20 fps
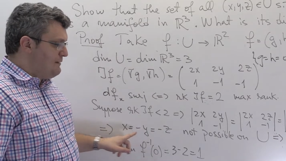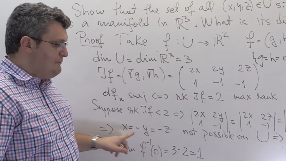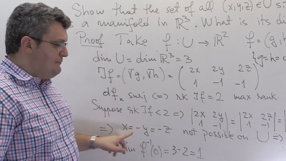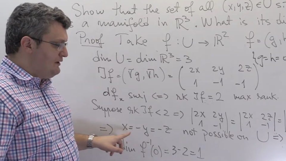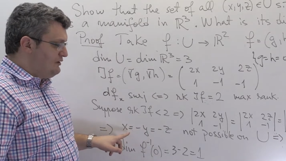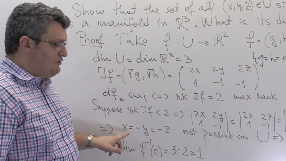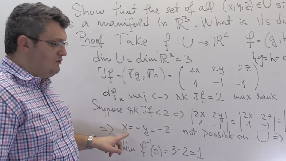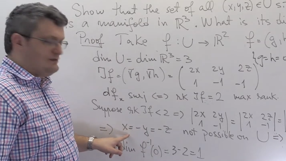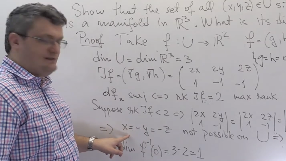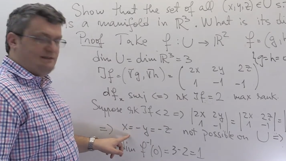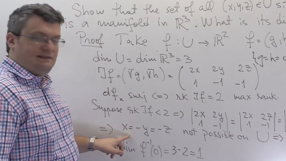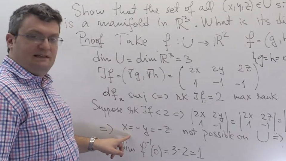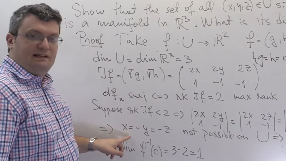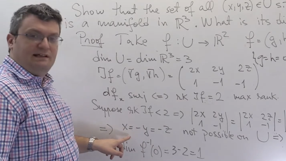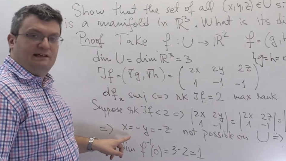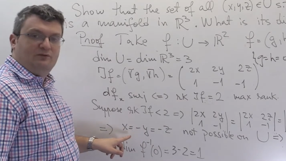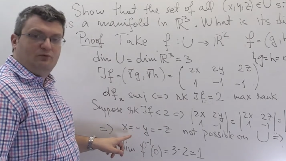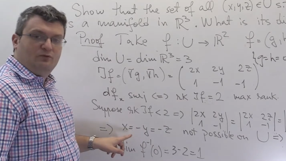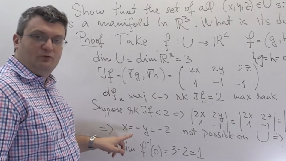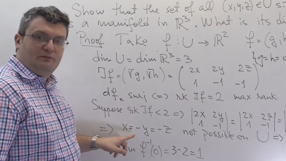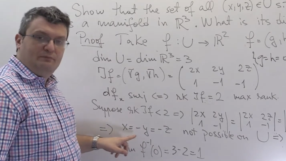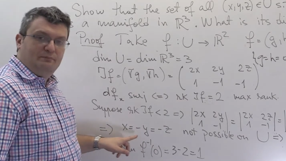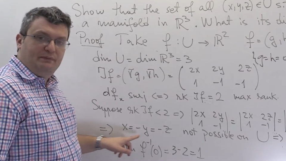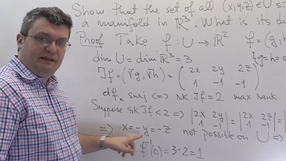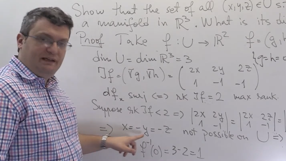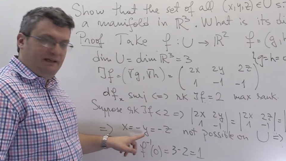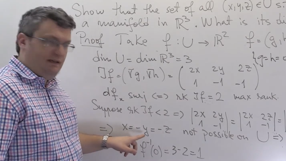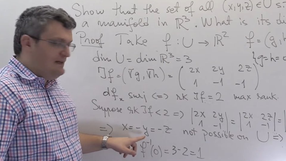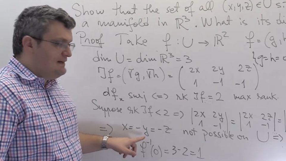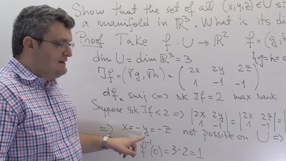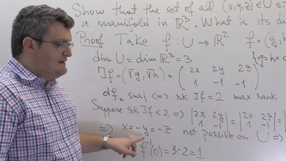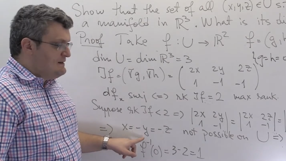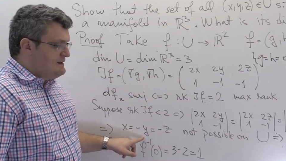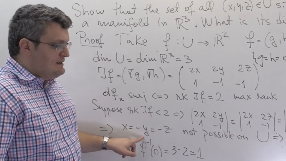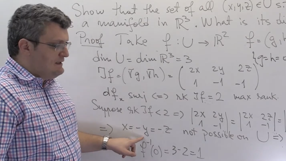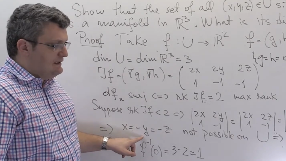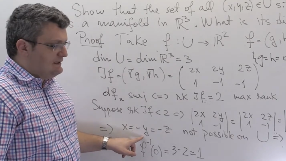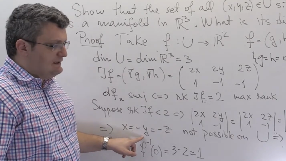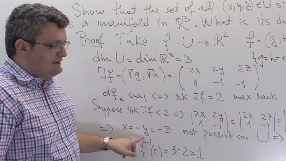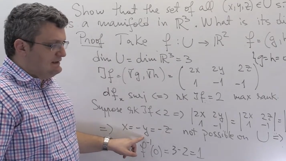because it will be
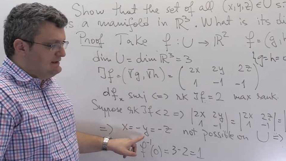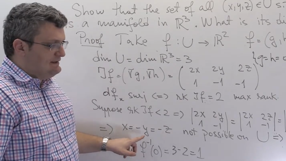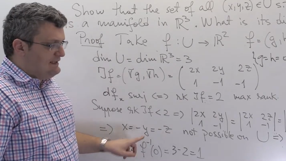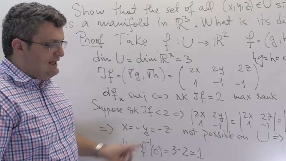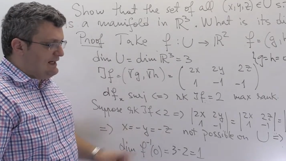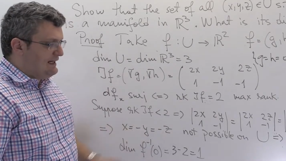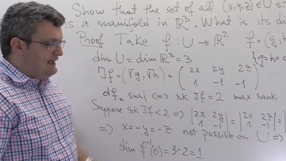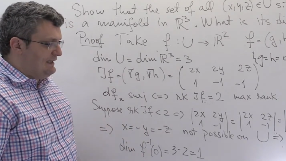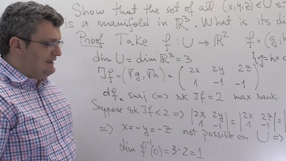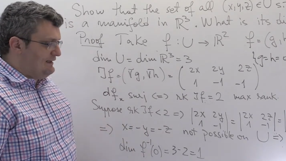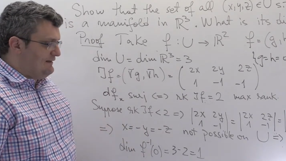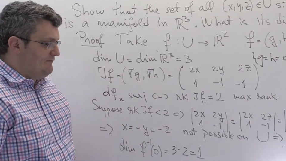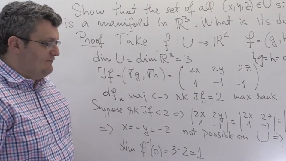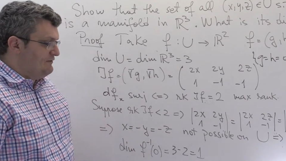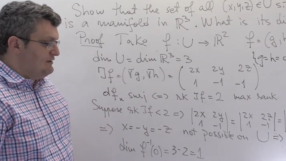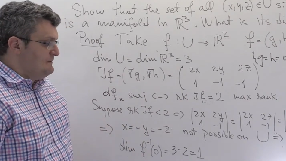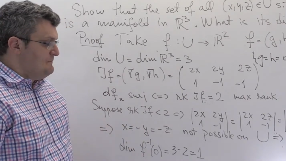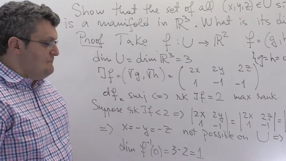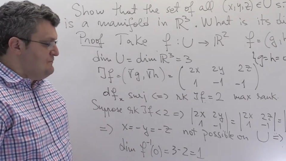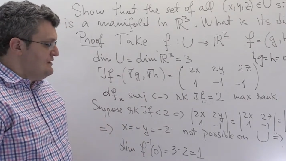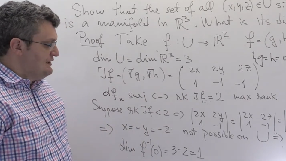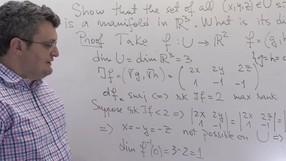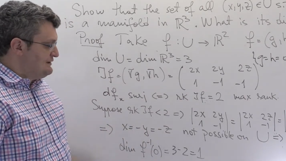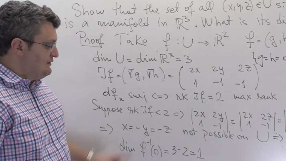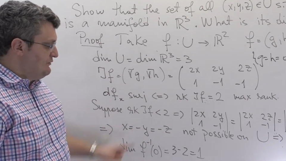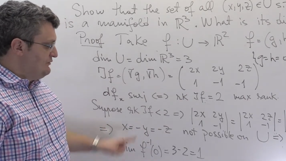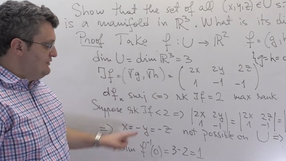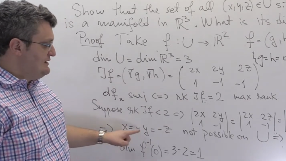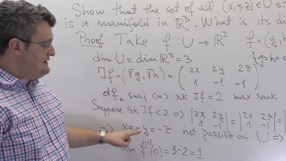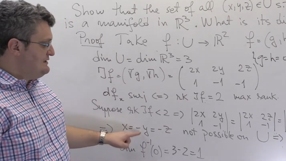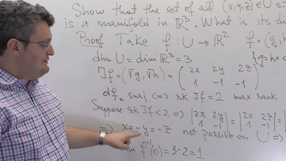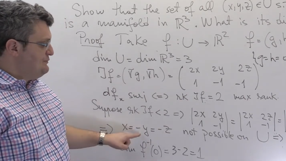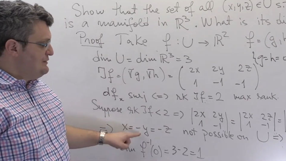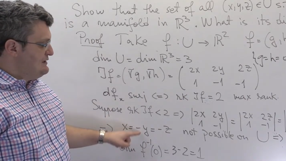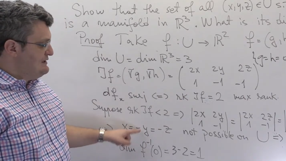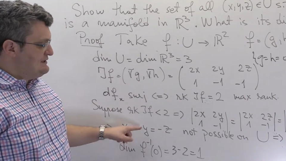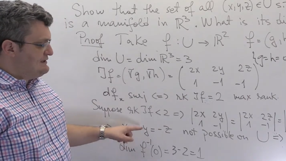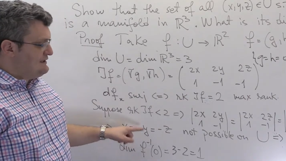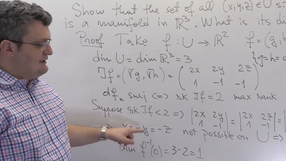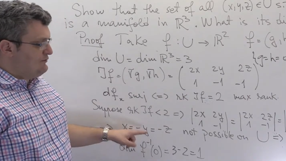negative. So this
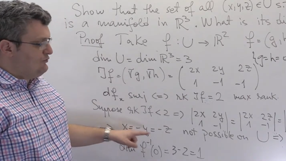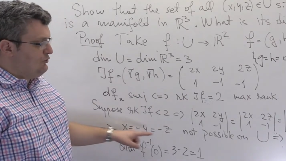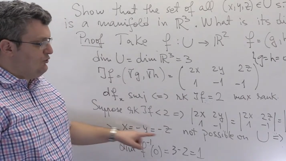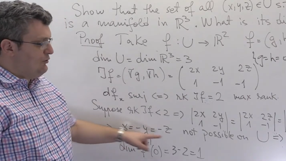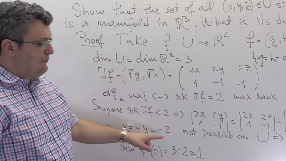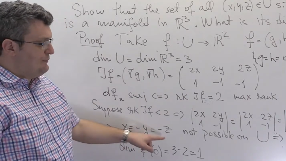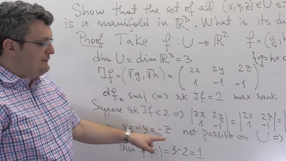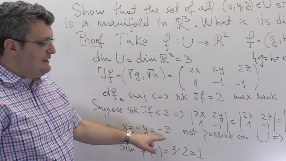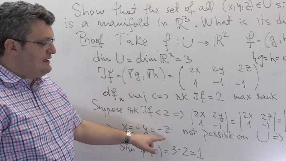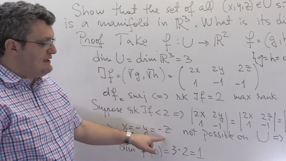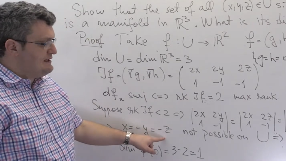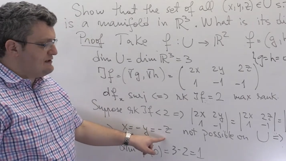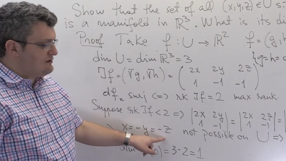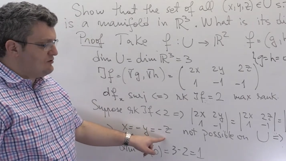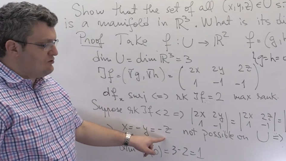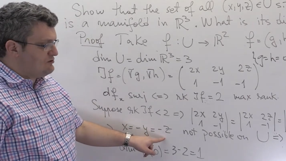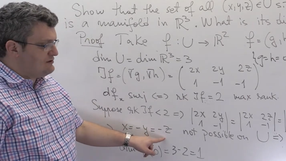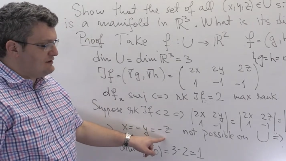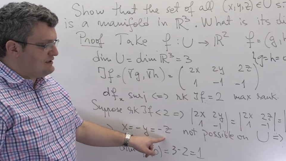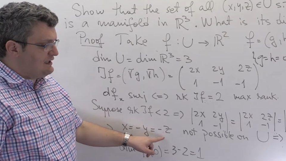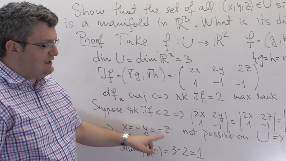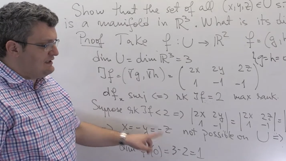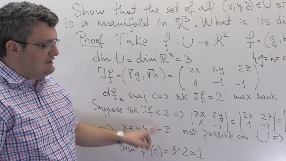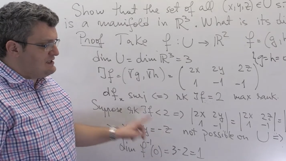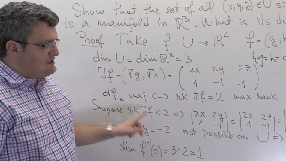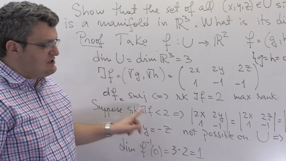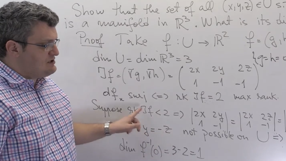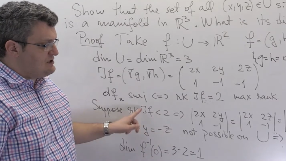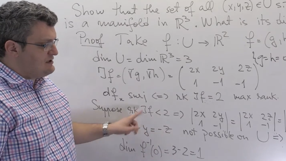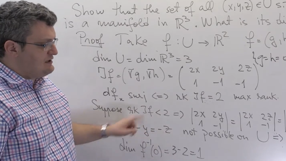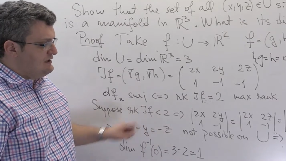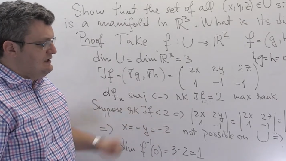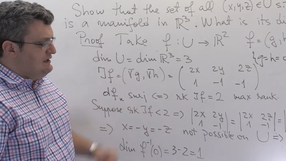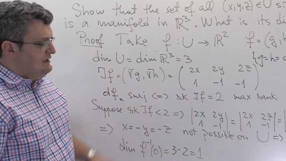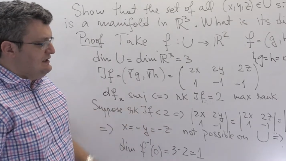means that we obtain a contradiction.